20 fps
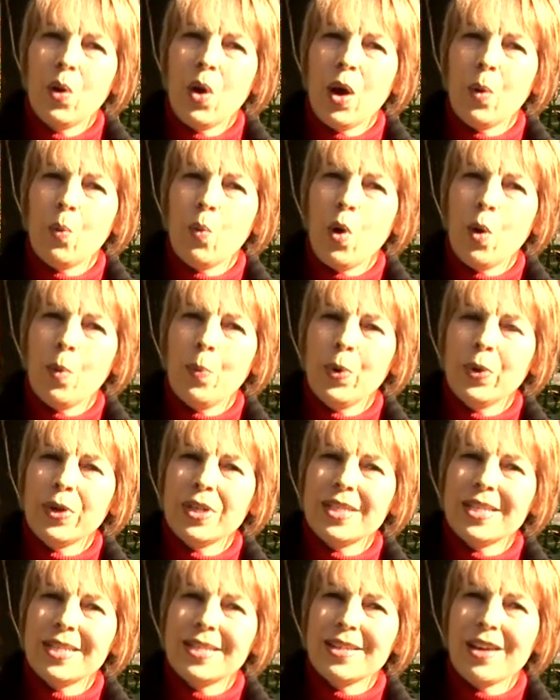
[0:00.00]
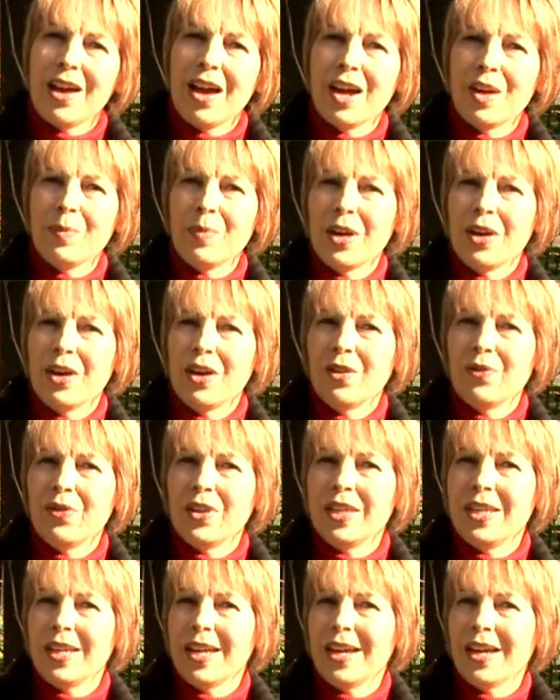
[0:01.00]
at what point in time of
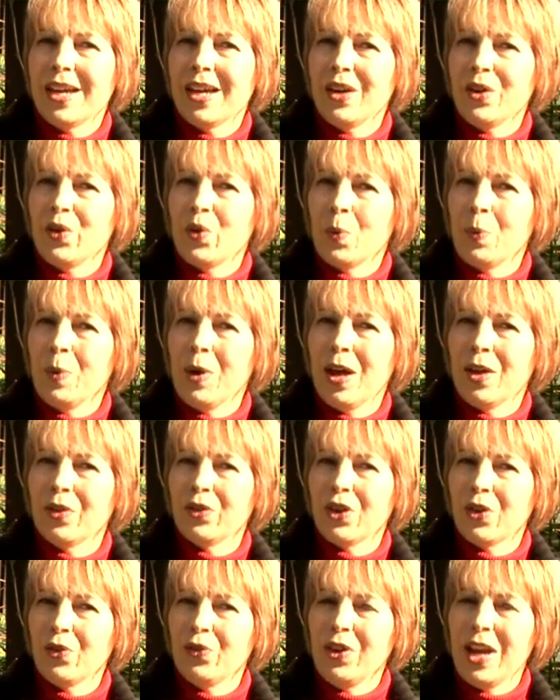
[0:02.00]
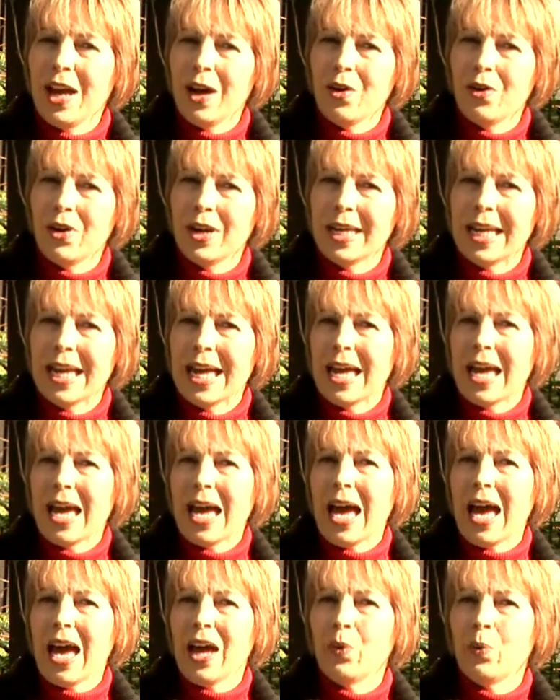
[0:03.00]
the year your plants are flowering
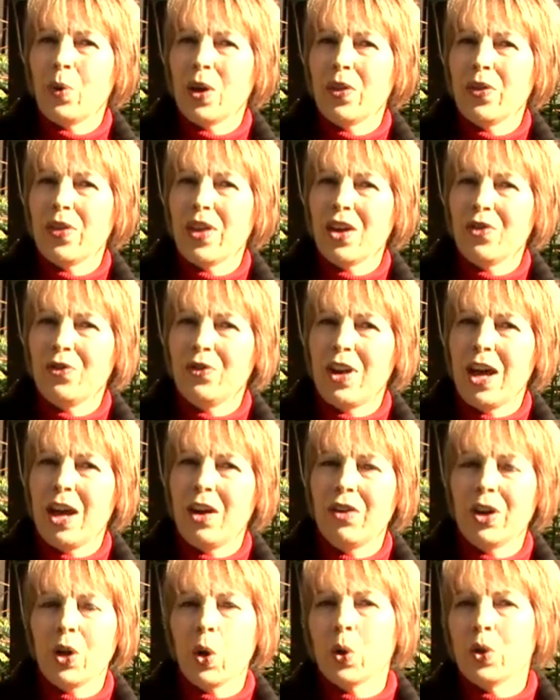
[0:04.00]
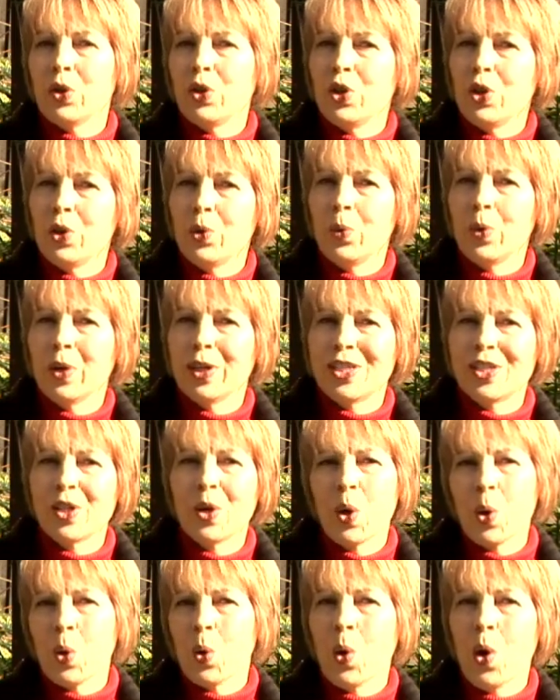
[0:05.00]
and whether they're flowering on new wood
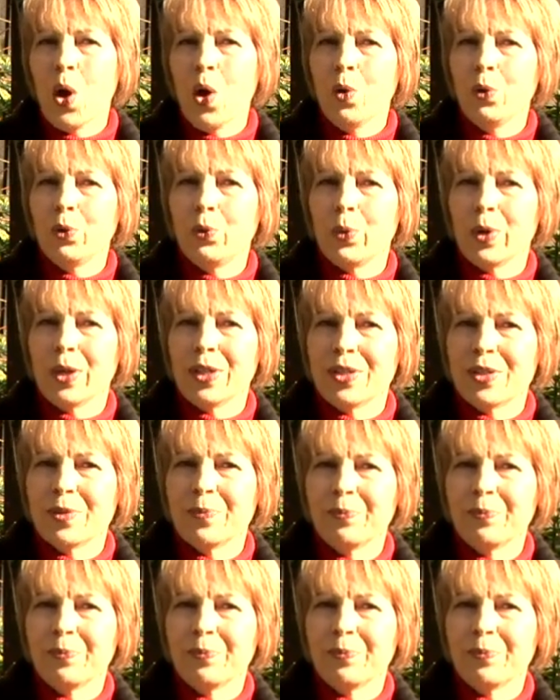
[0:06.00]
or old wood.